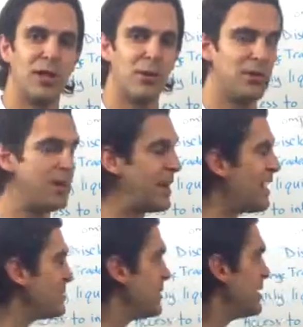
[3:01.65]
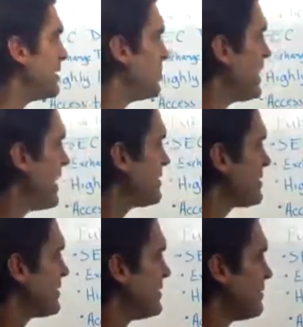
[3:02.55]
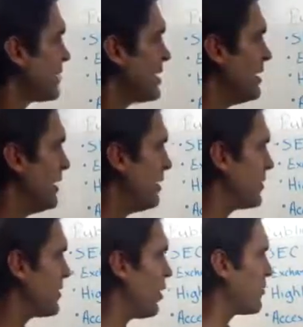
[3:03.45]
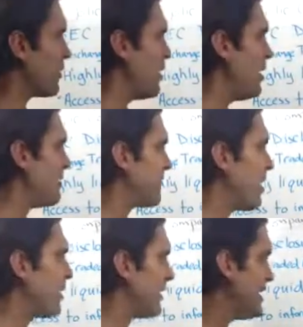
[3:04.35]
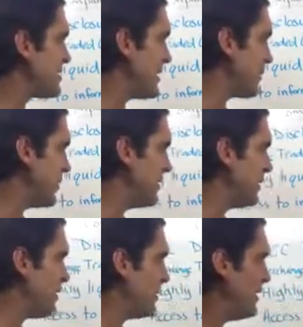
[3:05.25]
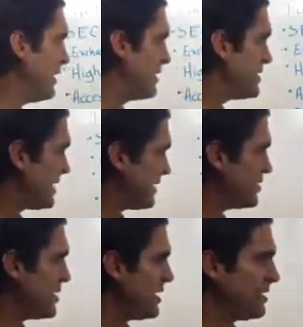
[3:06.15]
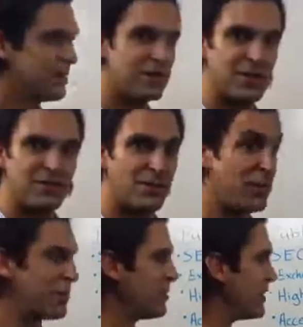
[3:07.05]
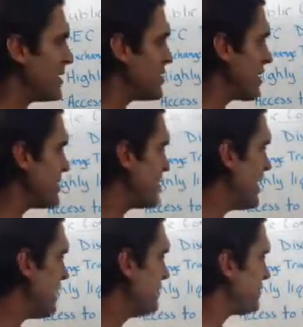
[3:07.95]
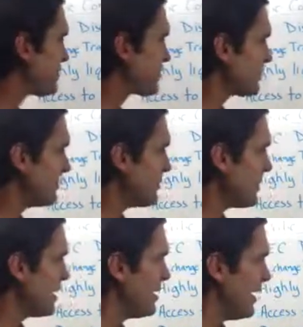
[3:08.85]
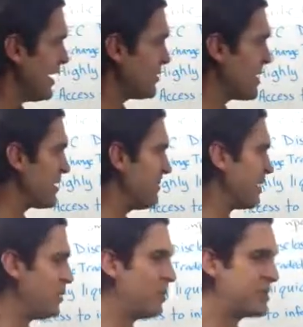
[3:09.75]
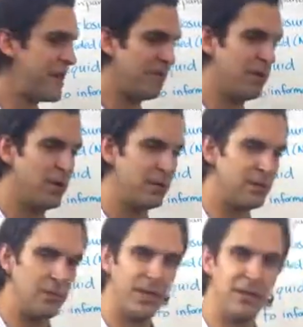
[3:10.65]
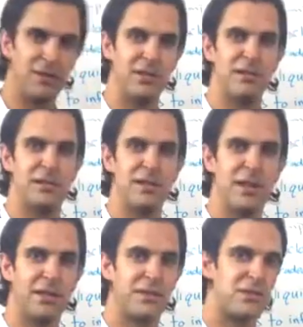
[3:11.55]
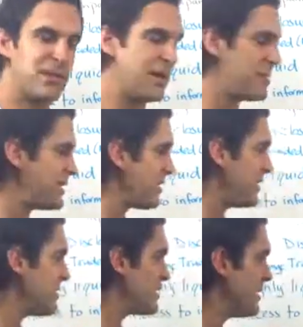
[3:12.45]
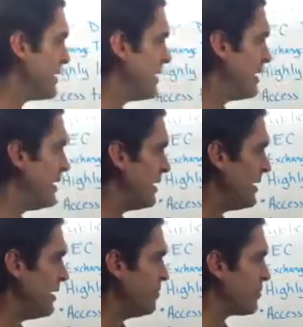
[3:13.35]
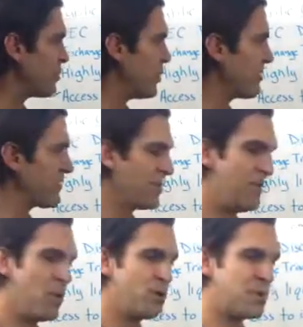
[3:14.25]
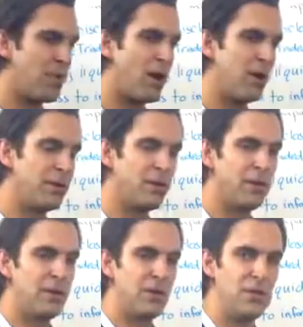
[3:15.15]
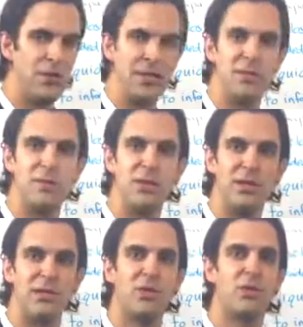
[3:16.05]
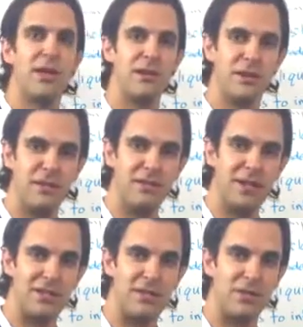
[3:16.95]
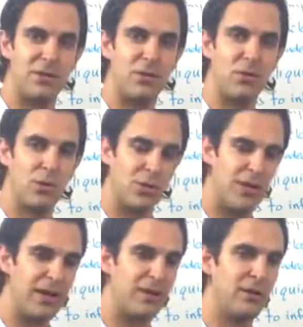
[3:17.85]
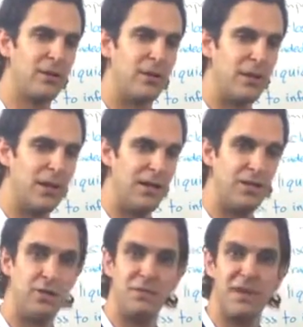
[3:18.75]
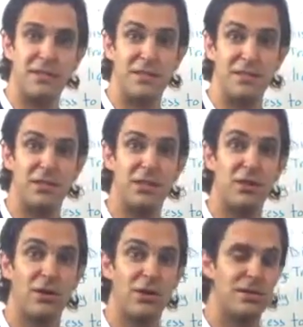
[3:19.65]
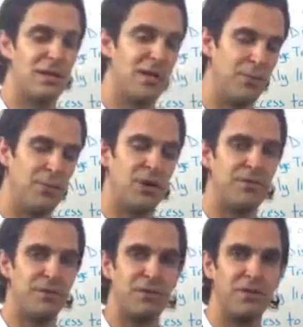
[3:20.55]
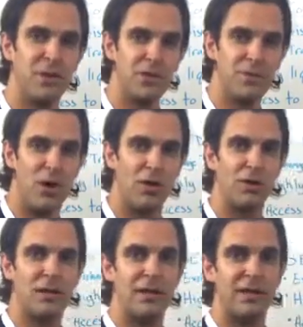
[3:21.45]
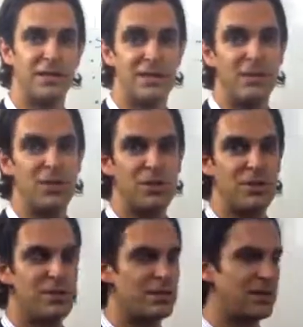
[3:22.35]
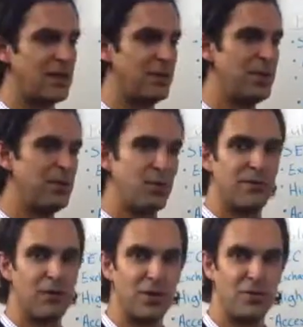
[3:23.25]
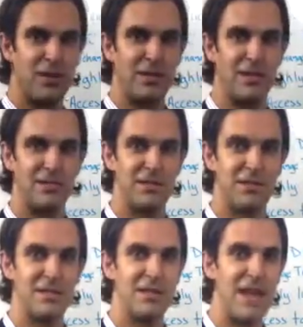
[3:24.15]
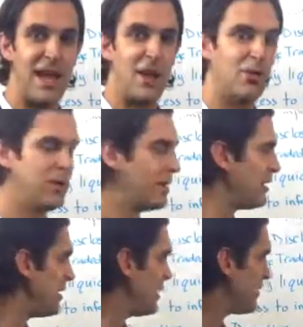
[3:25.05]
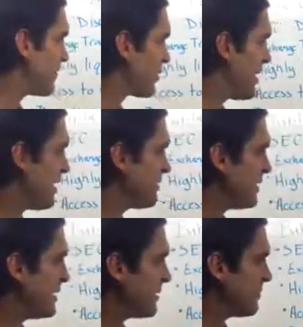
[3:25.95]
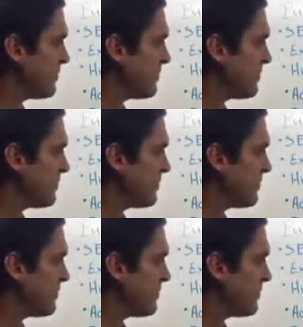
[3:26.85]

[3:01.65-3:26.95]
liquid than it has been in the past, but overall far less liquid than, say, a GE that trades 43 million shares a day. And they're not available to everyone, and we'll get into this in the next kind of series, but for the most part you need to be an accredited investor or greater to invest in these securities, but for a few small exemptions that are being put forth by the SEC now for crowdfunding.